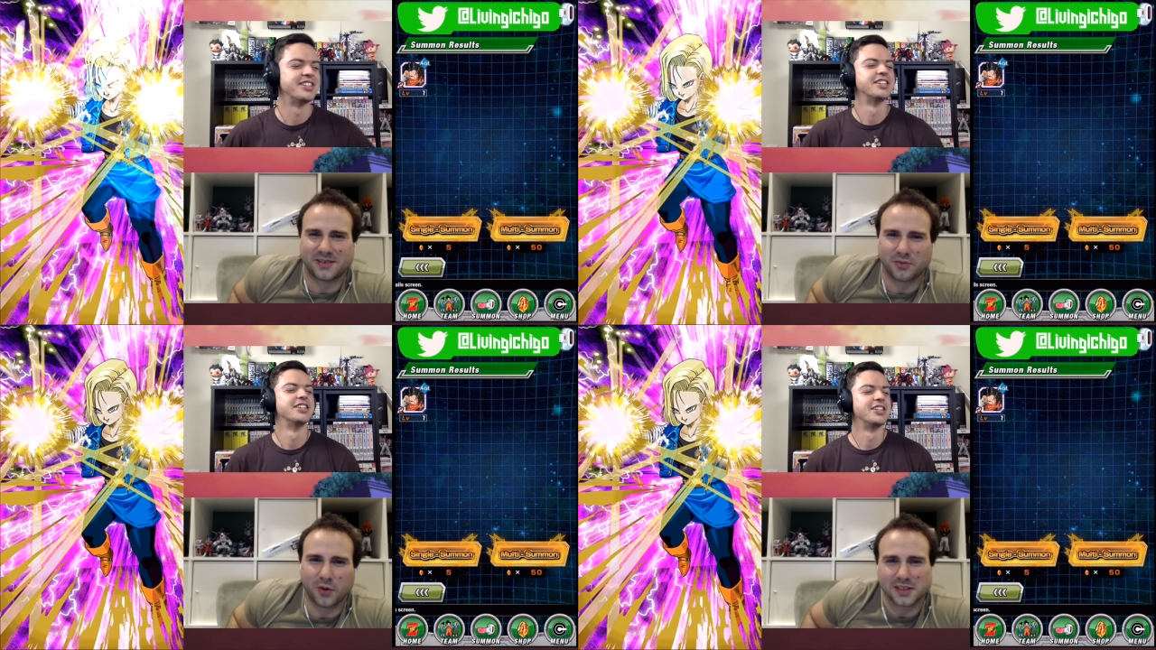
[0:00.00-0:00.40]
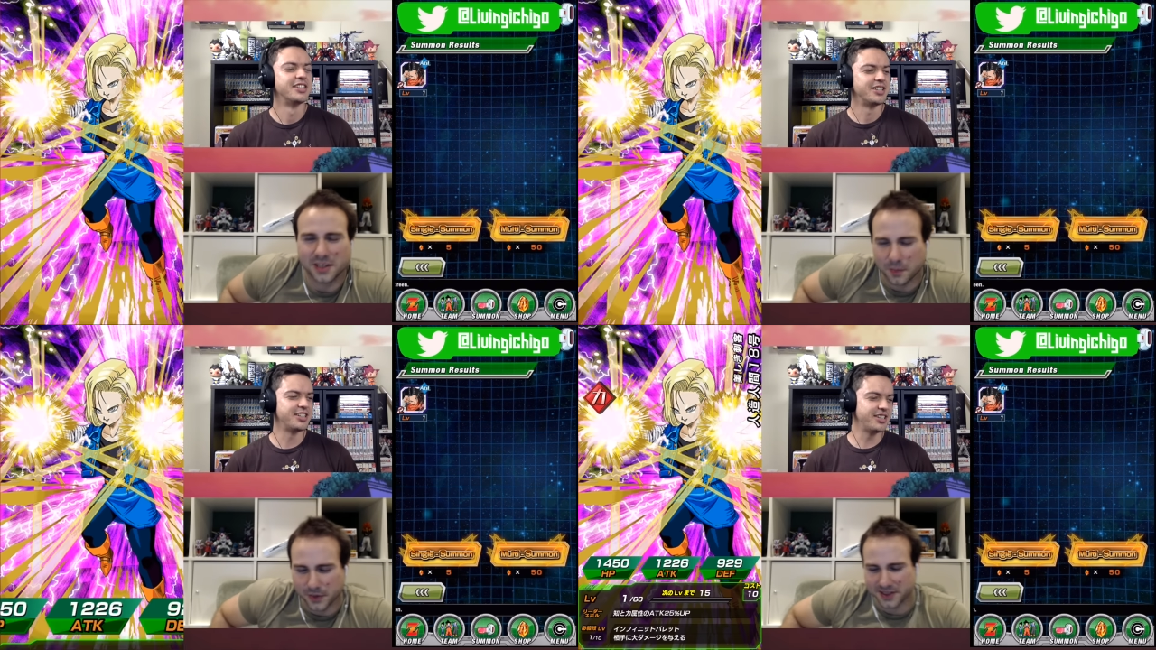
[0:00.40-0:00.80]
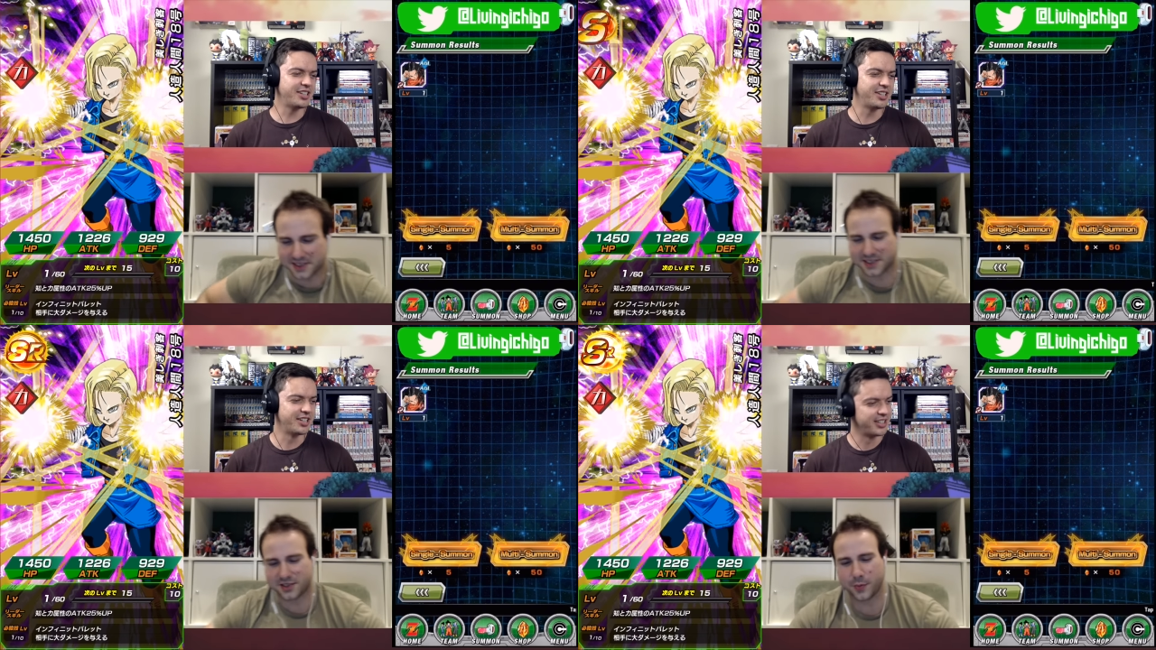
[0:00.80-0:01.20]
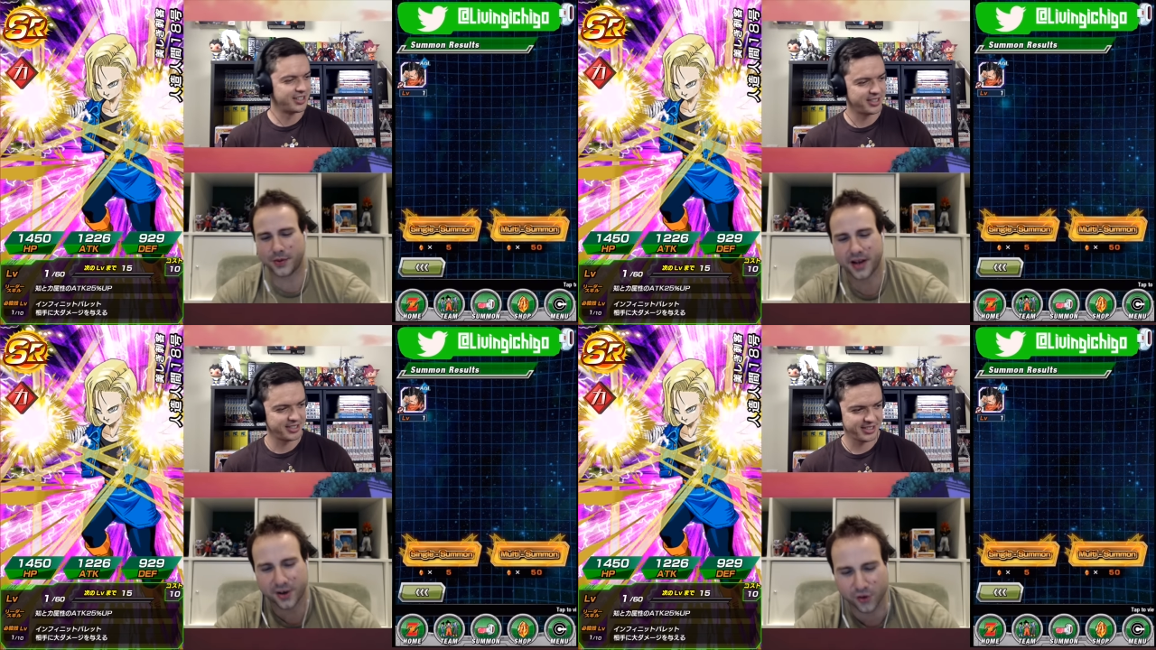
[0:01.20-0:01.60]
Speaker 1: What's up with these Ugh. stupid
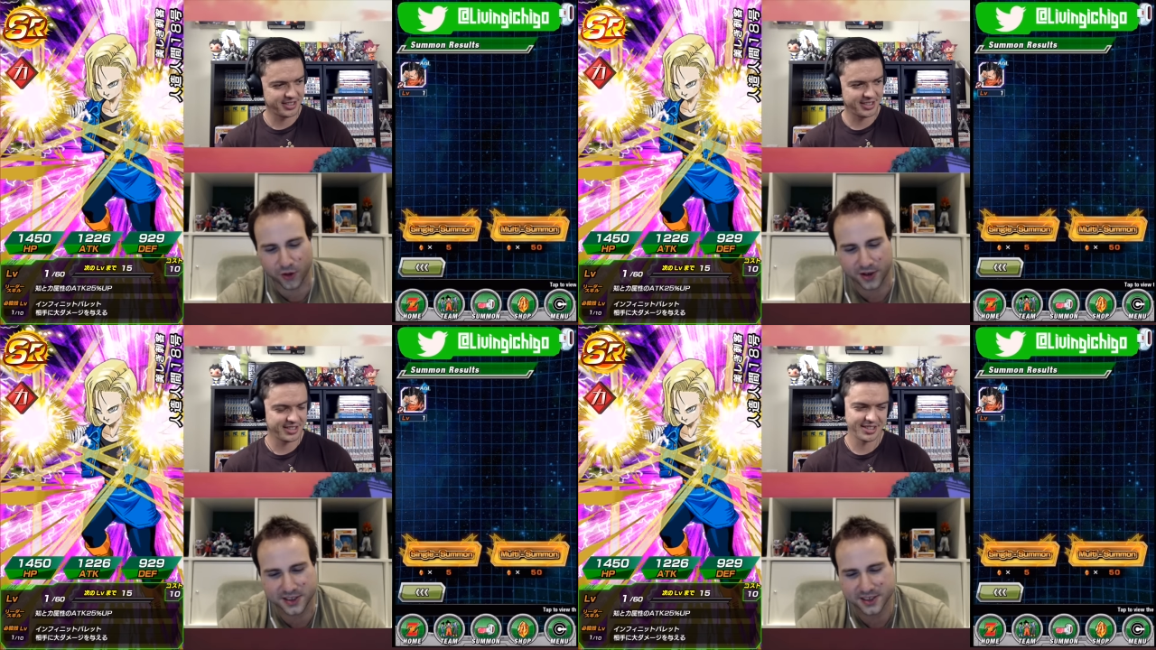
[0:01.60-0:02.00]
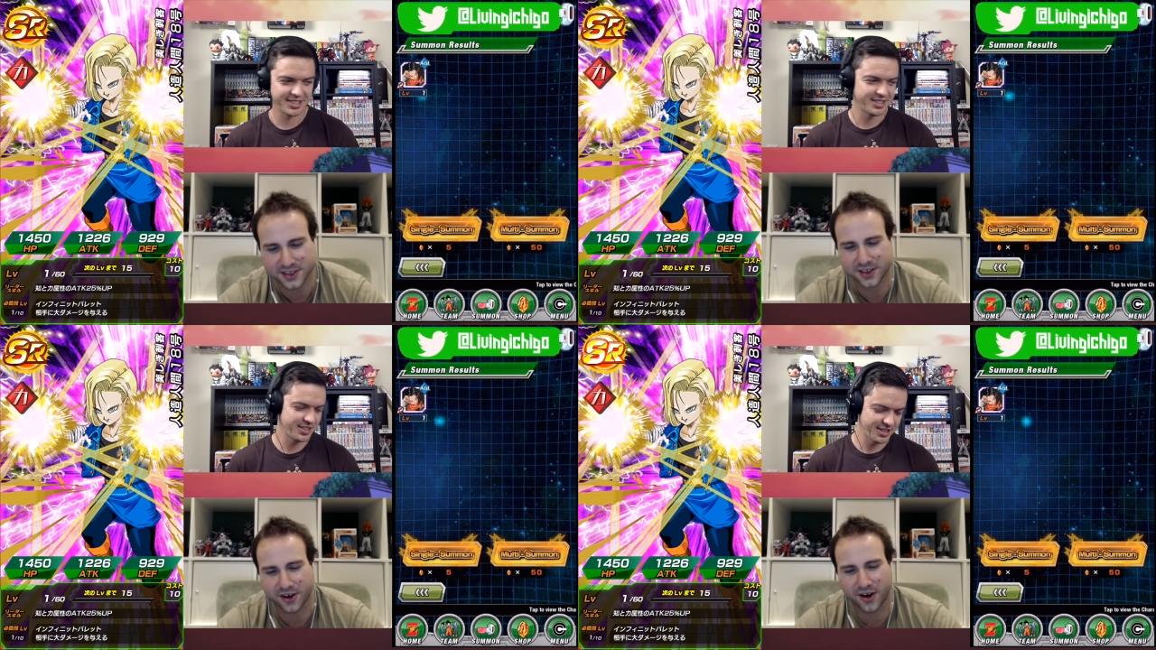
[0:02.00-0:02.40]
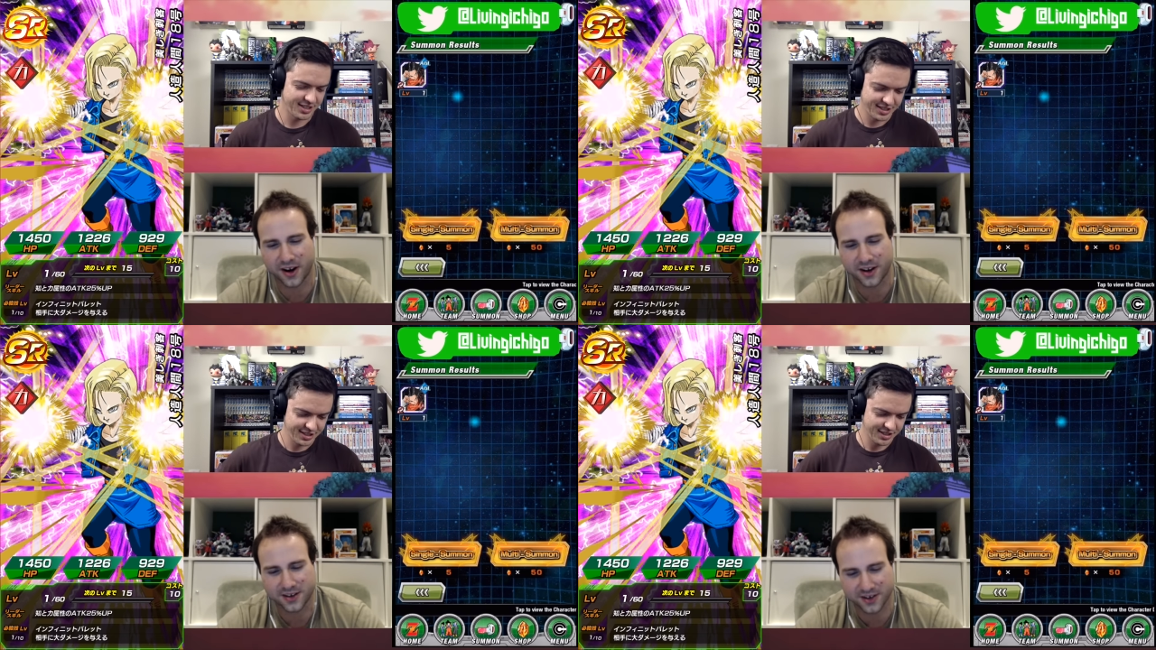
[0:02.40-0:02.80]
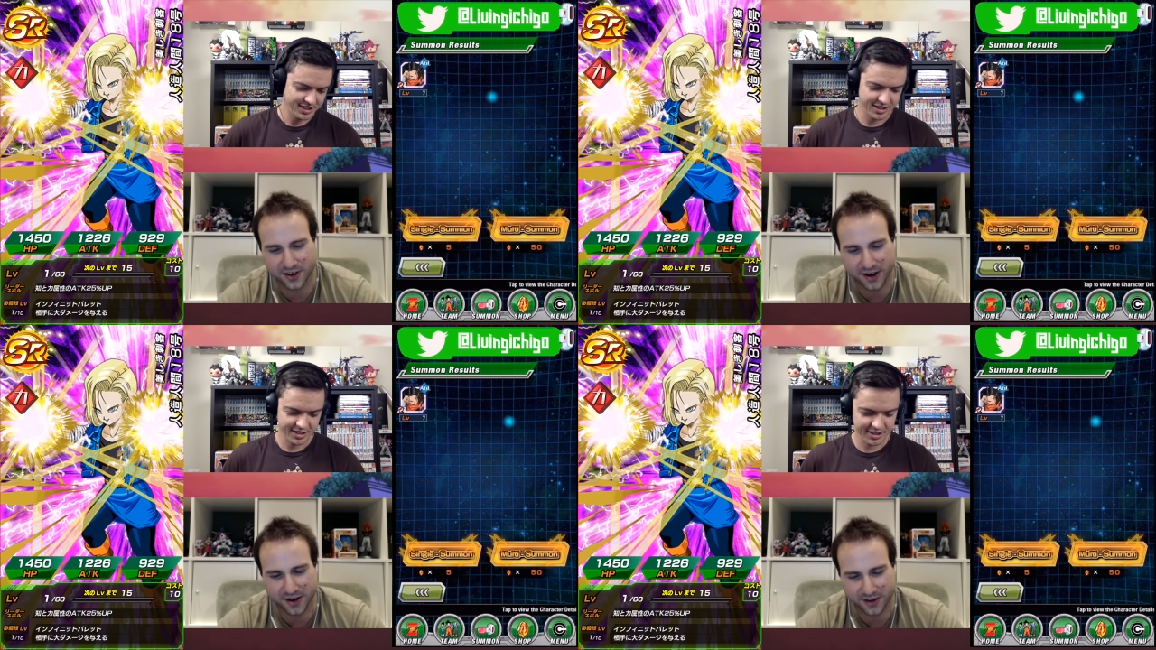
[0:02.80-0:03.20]
androids? All right, all
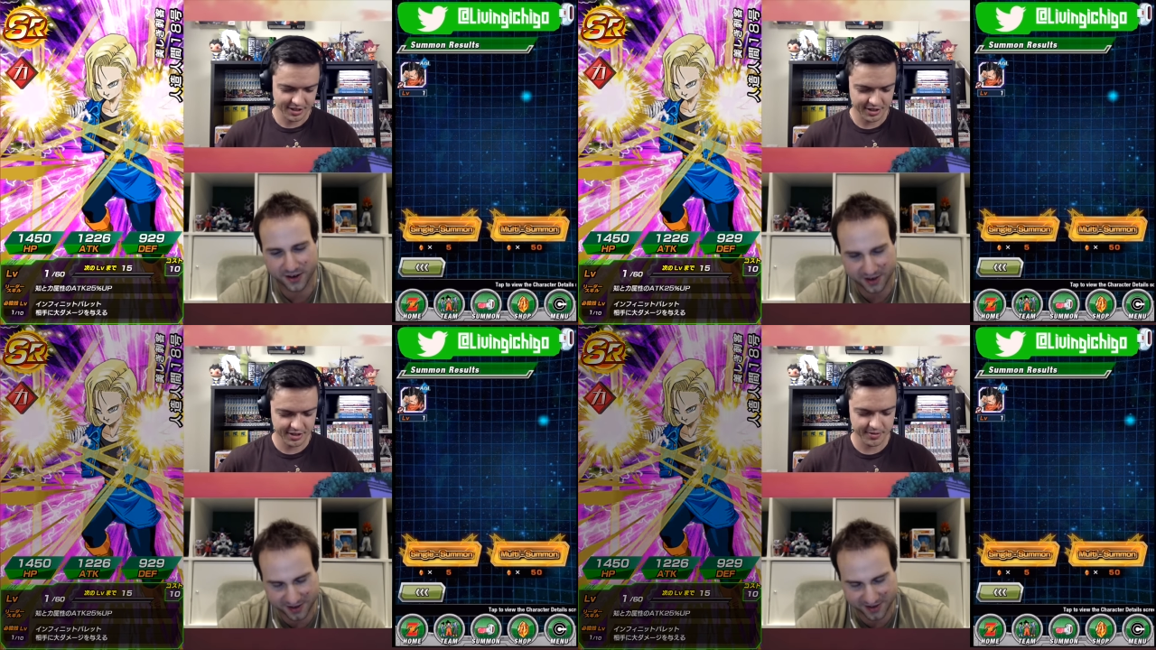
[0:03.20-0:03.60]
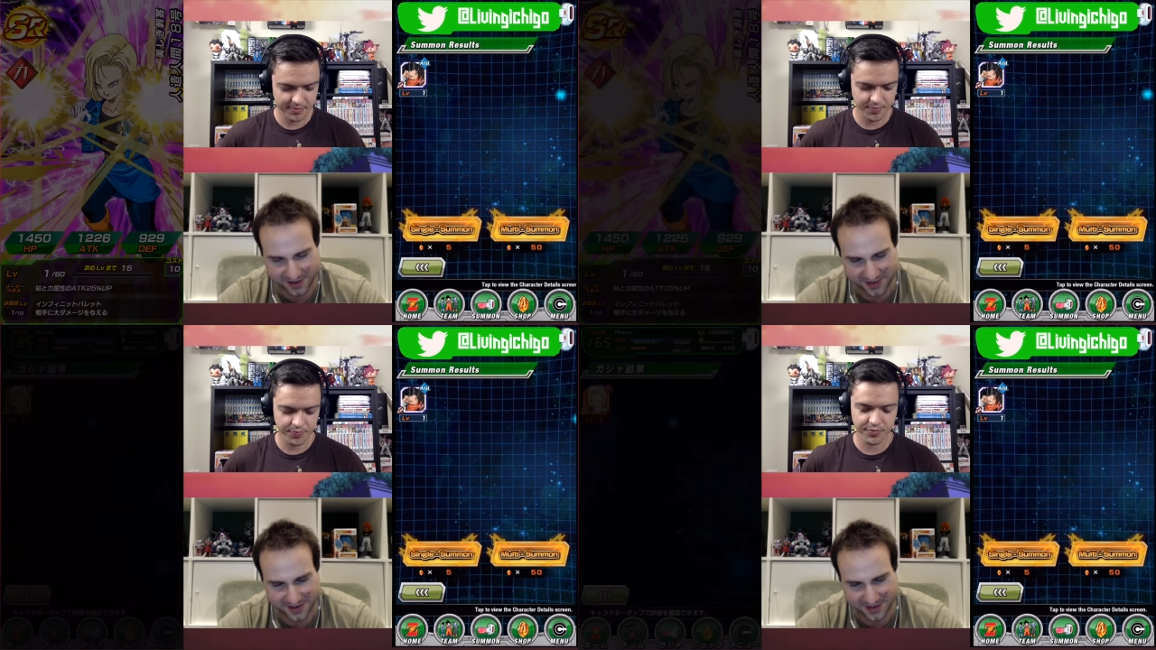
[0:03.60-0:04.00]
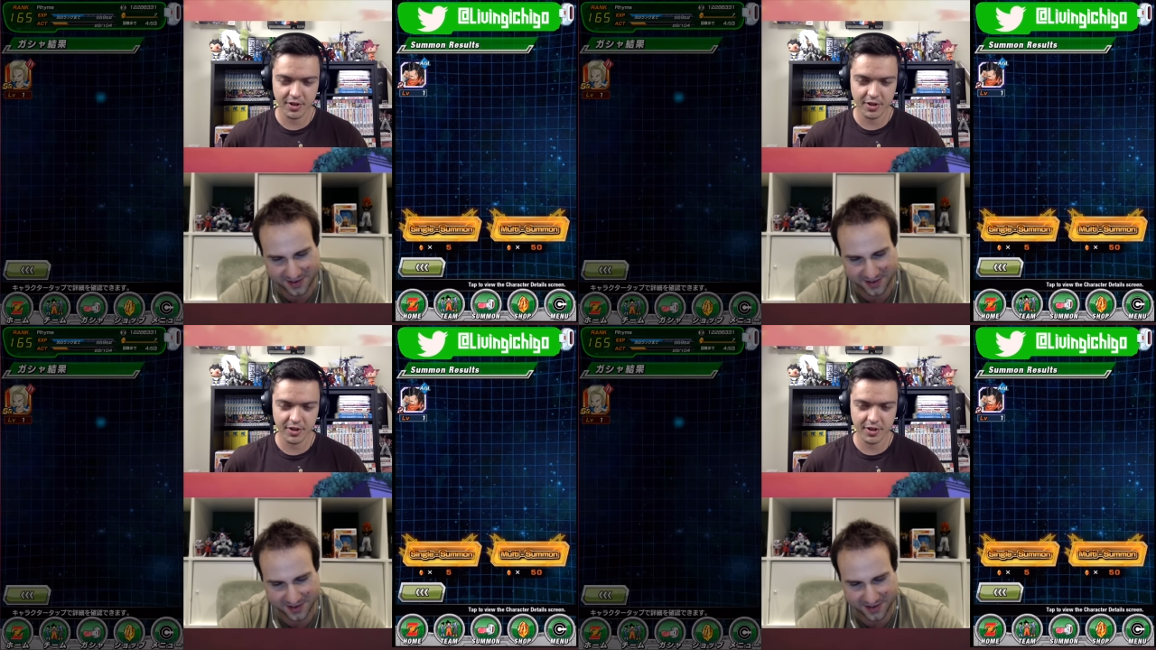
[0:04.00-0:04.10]
right, all right.